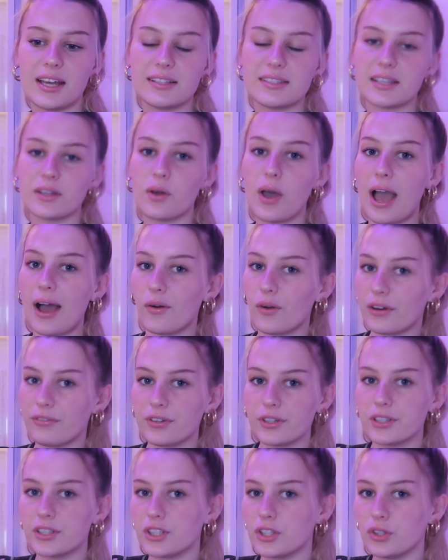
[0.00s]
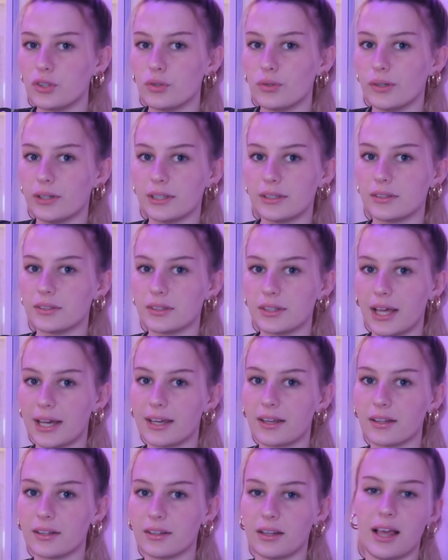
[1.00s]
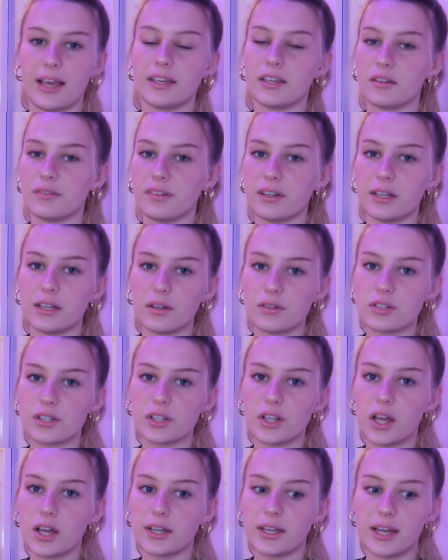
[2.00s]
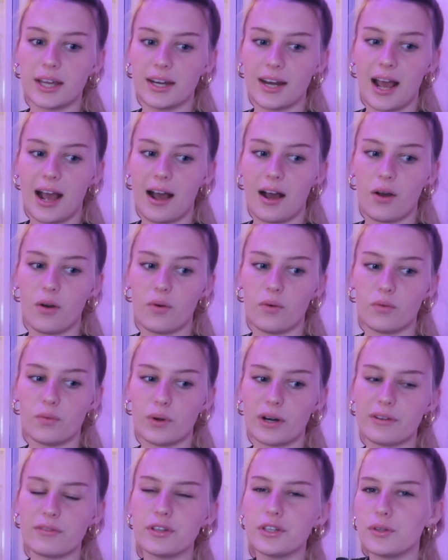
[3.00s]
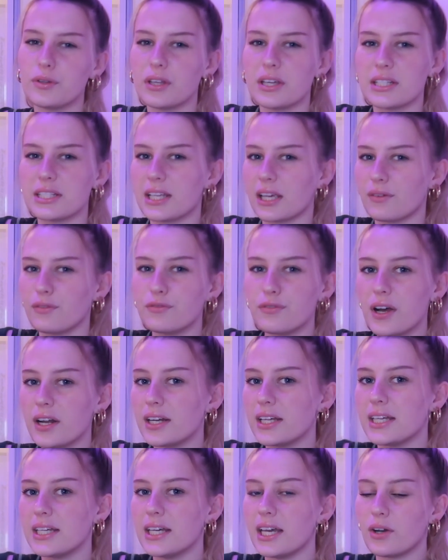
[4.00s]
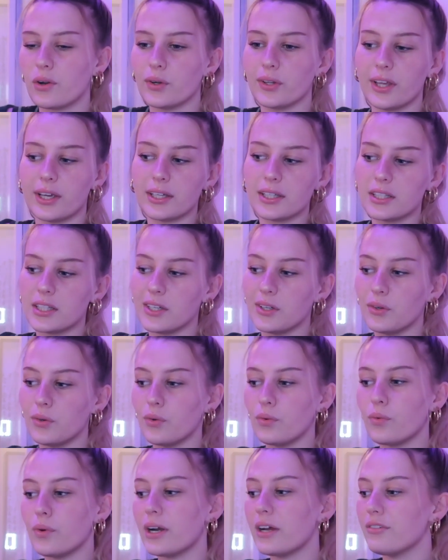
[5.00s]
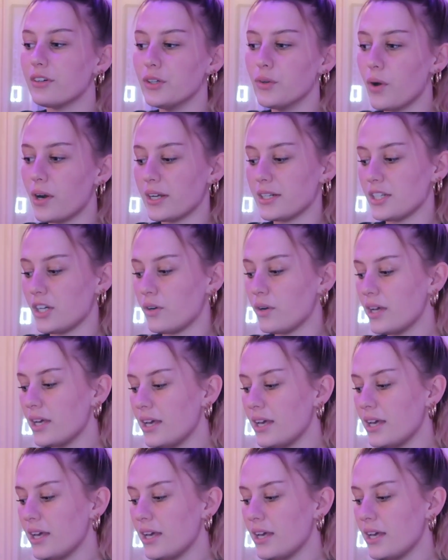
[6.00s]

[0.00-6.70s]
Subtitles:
It's like however you like your video to look, and how whatever you think is like funny or like cute, whatever you want to do.